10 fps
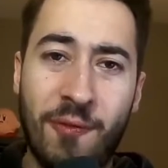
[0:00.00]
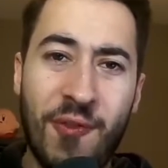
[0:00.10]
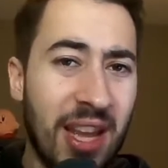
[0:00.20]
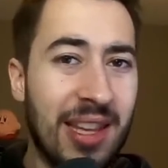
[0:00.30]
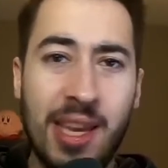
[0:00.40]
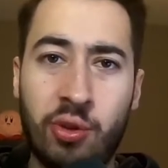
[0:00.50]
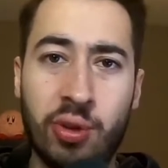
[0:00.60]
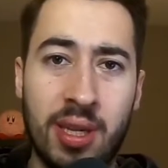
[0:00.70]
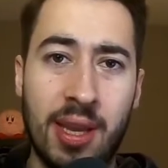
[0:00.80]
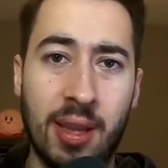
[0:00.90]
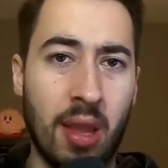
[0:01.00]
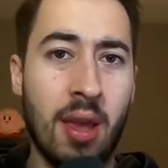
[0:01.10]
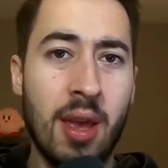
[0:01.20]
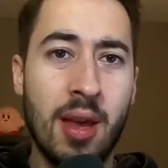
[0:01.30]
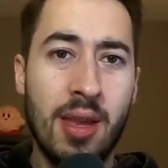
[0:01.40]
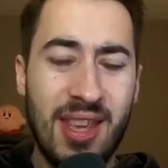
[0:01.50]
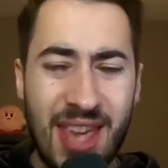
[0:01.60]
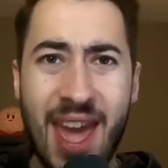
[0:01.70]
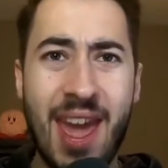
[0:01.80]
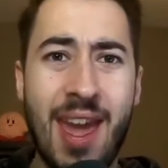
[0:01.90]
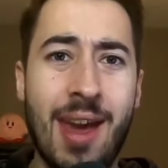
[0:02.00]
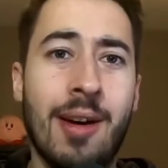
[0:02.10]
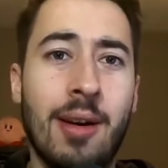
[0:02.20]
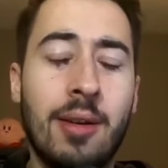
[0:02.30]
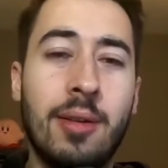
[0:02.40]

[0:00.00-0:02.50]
finally interested in. Yeah.